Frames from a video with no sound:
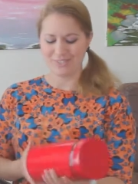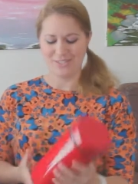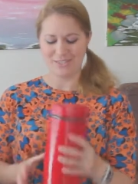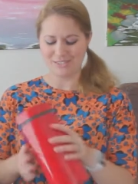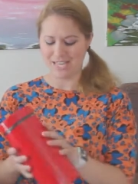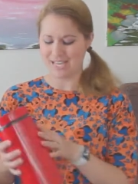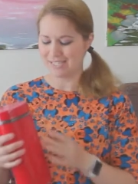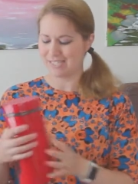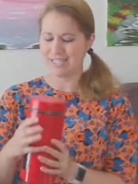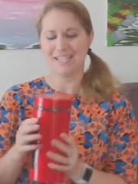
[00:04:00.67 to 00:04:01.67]
This
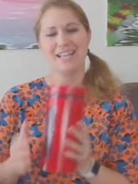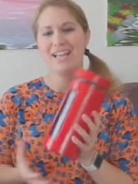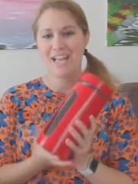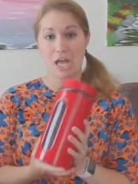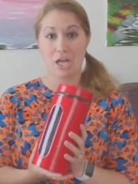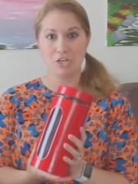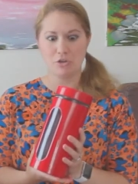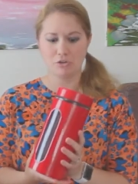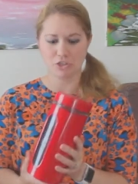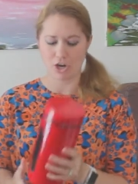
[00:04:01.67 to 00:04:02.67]
is a
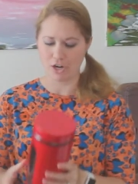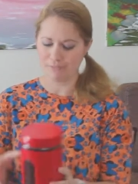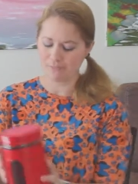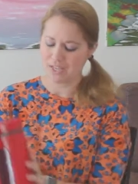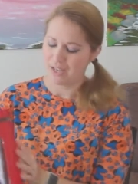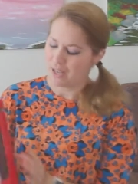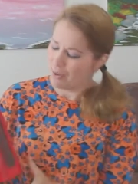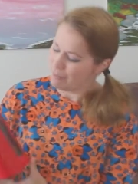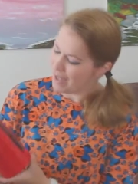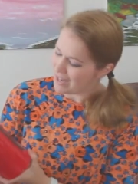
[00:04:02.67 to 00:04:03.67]
noodle jar,
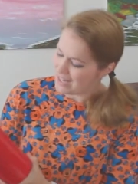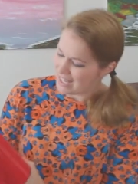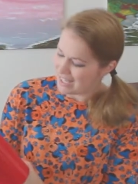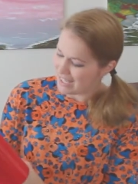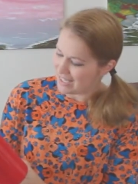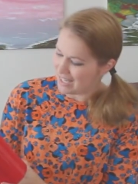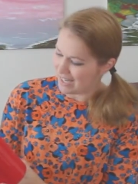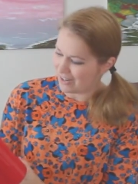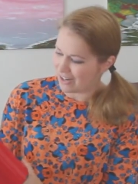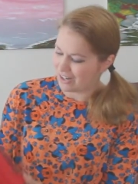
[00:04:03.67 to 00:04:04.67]
but in
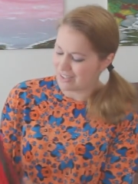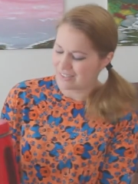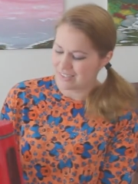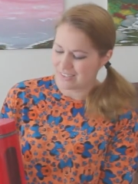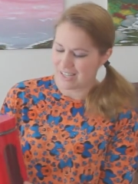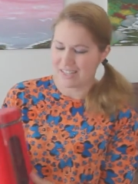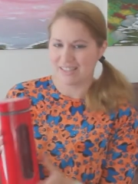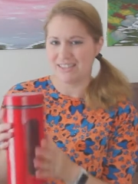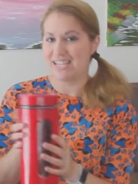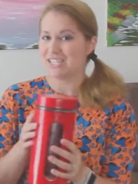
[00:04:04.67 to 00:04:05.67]
here,
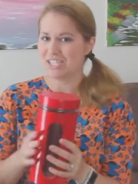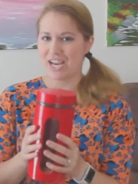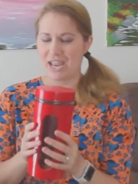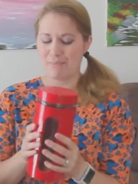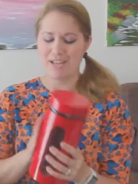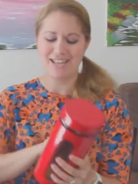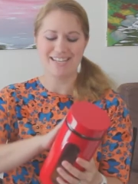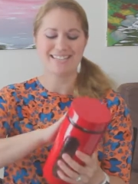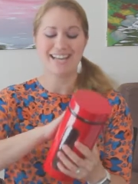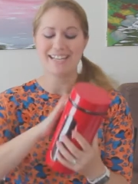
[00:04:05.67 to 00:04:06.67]
this shape
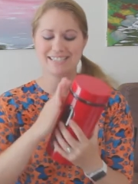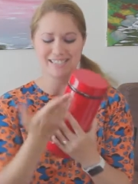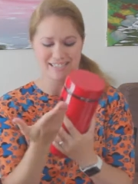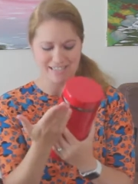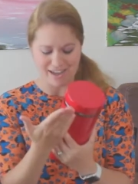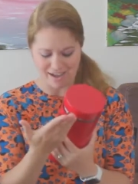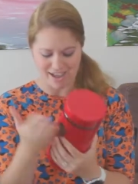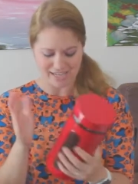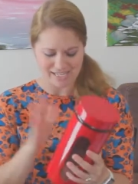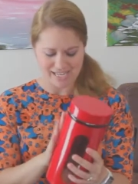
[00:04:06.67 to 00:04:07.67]
does
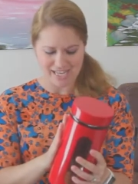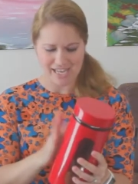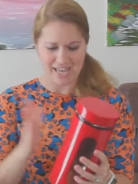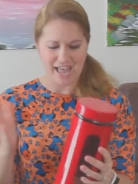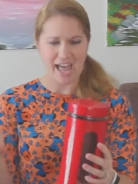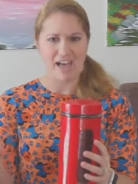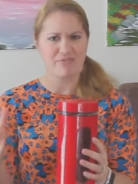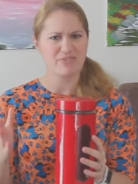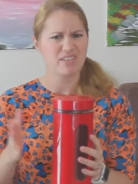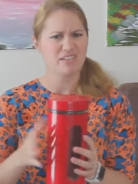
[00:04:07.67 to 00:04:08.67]
not
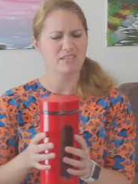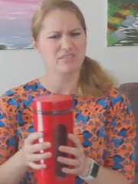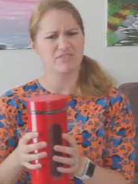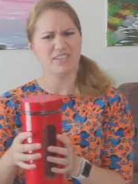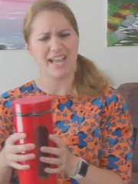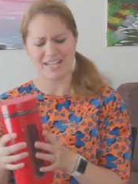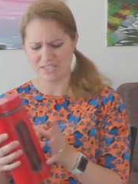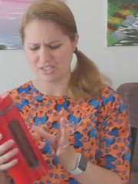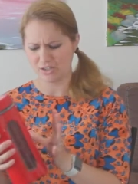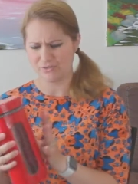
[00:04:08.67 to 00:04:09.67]
have flat
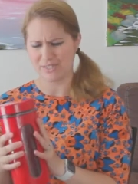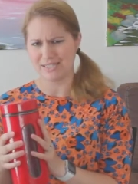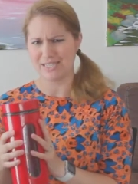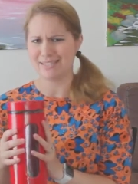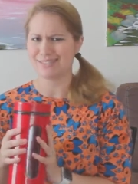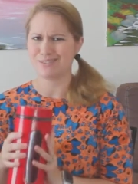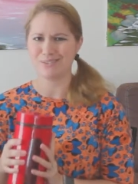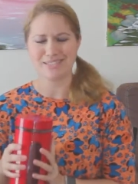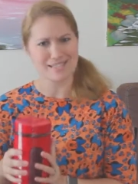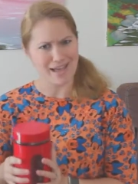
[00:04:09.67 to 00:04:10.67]
surfaces
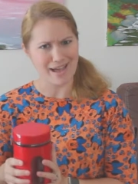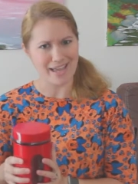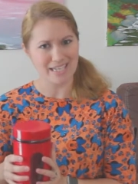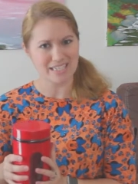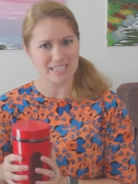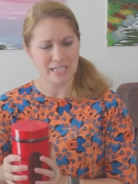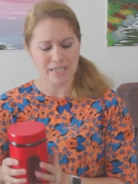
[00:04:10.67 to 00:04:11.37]
on the sides.